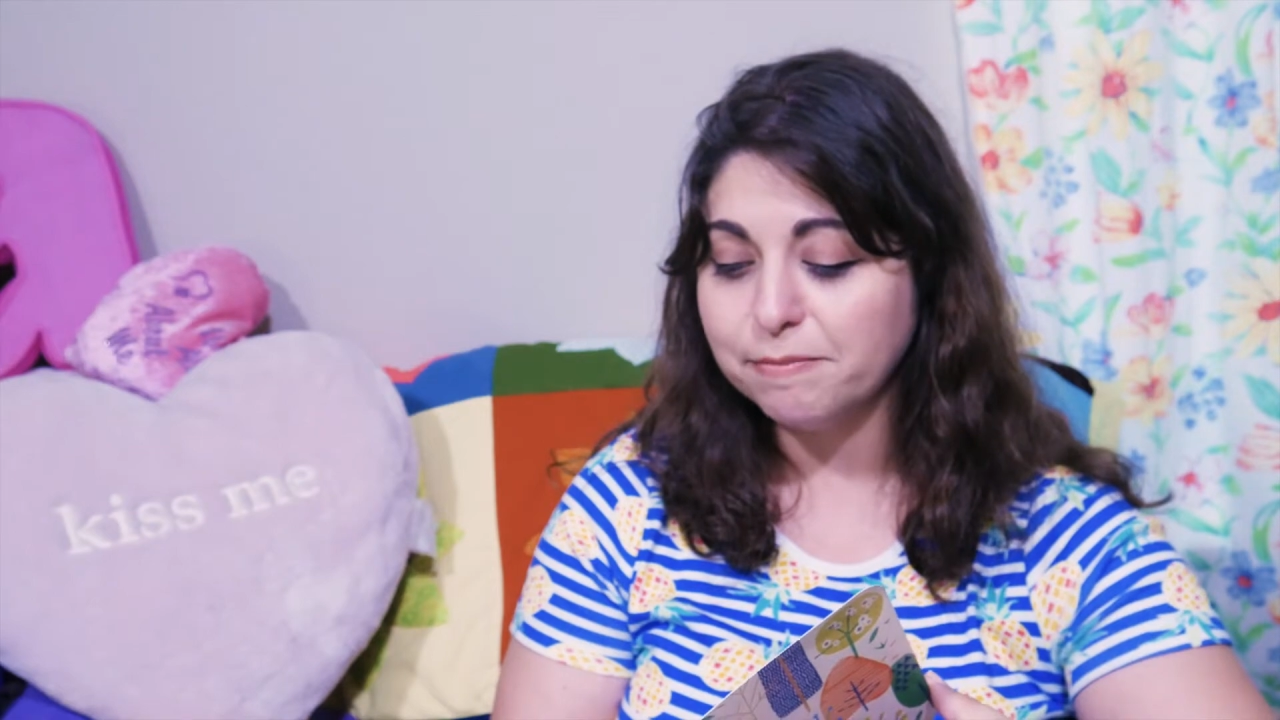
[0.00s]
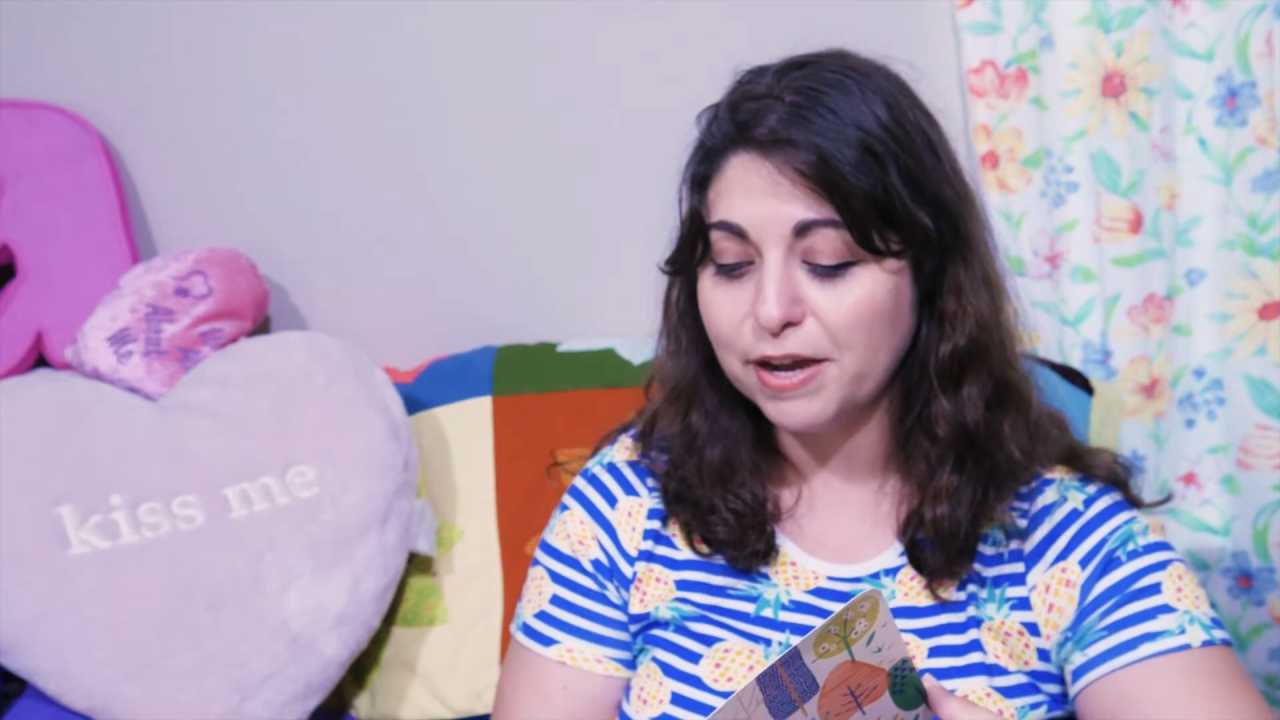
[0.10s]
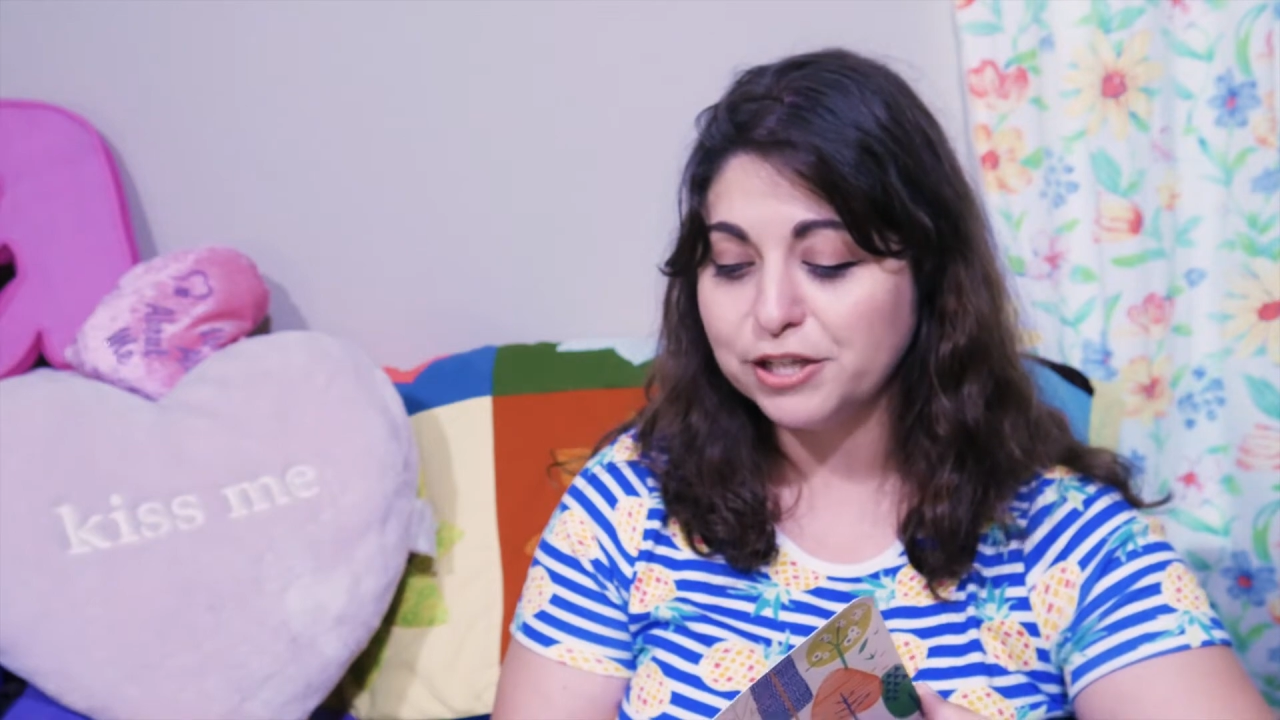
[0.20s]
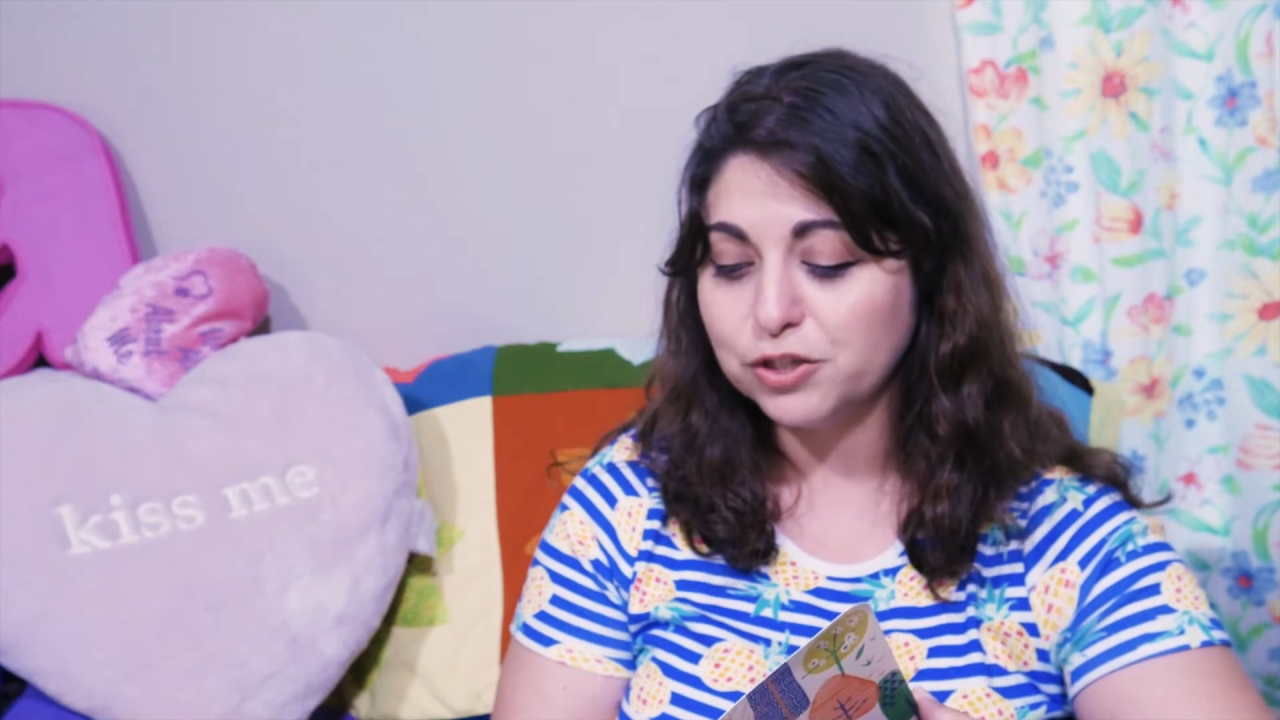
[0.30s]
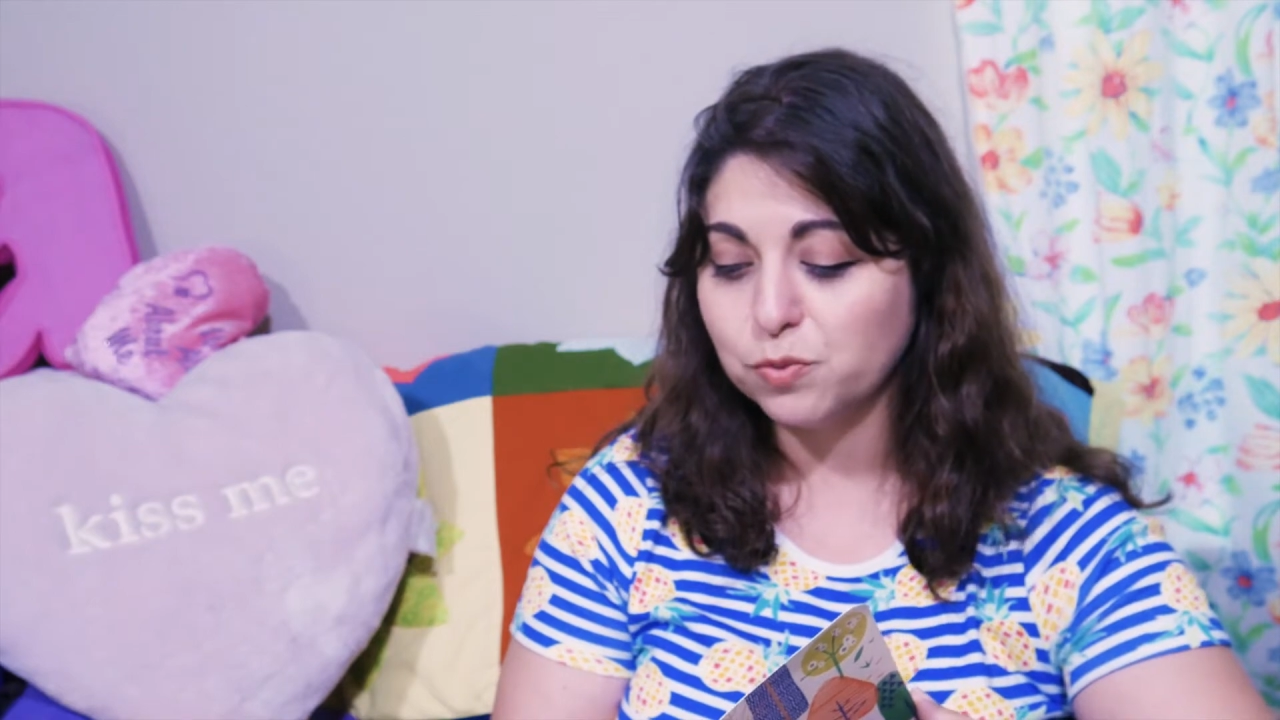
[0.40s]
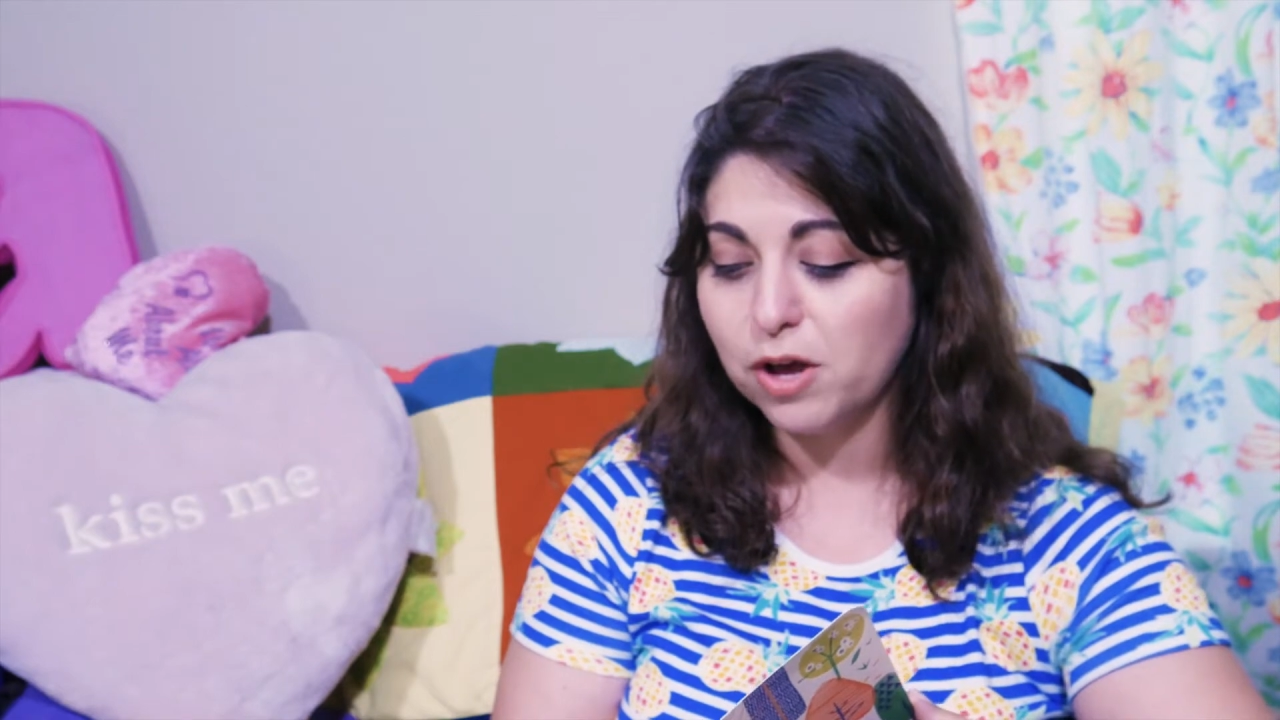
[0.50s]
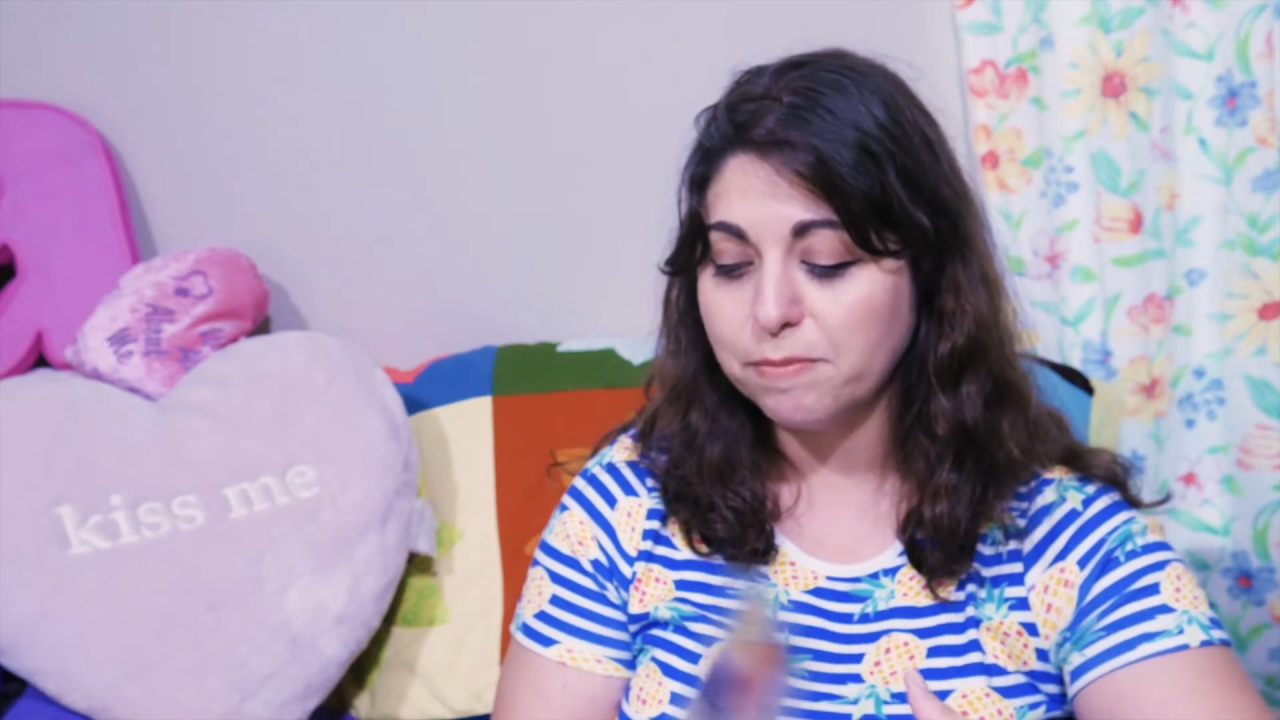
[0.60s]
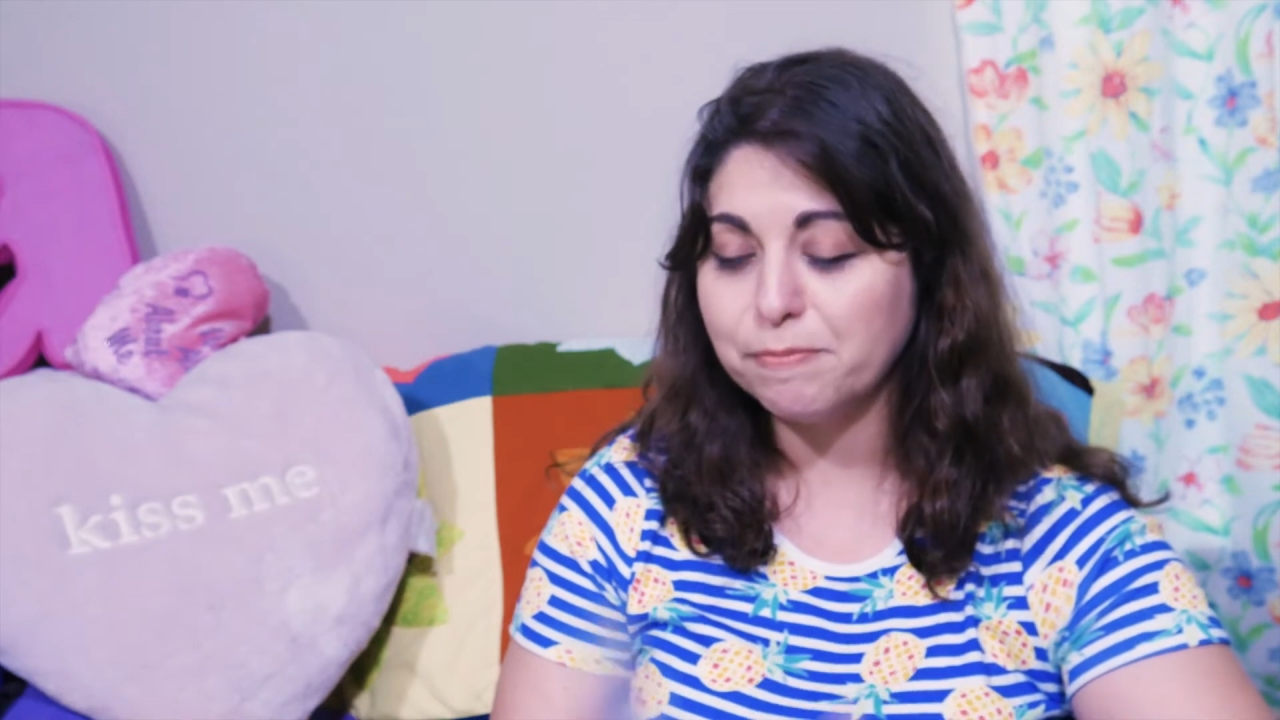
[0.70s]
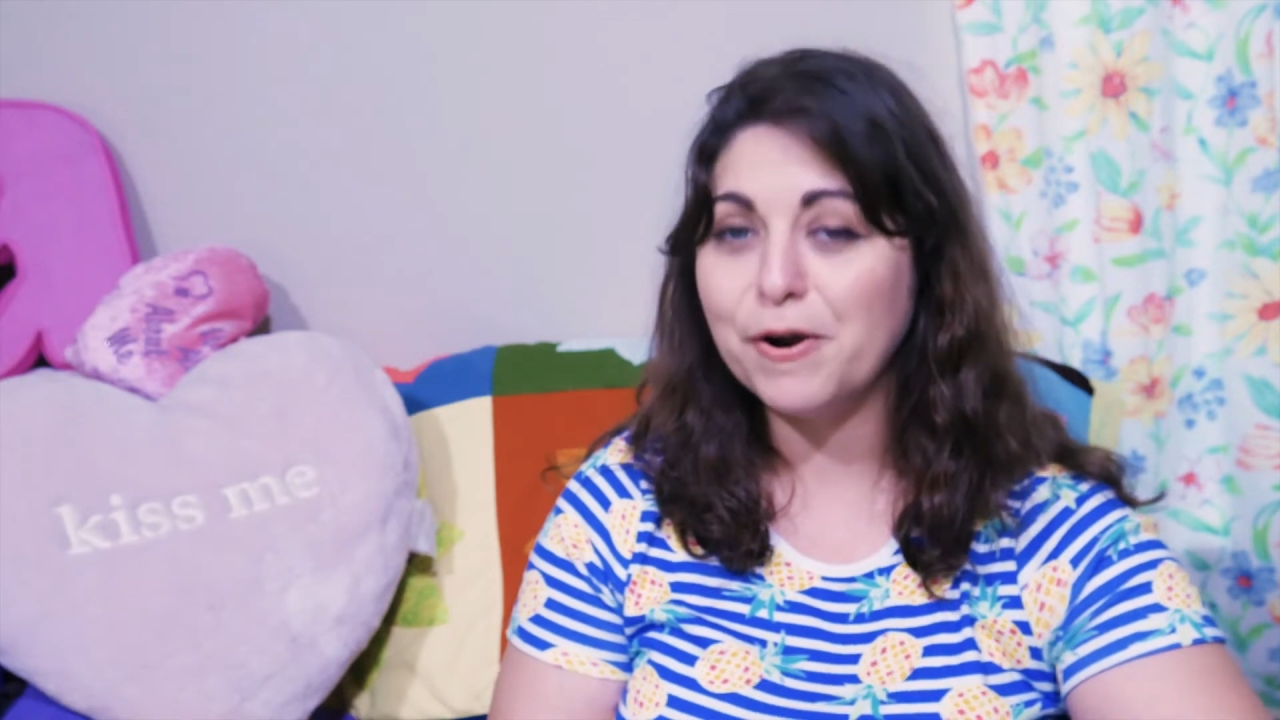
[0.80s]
my swap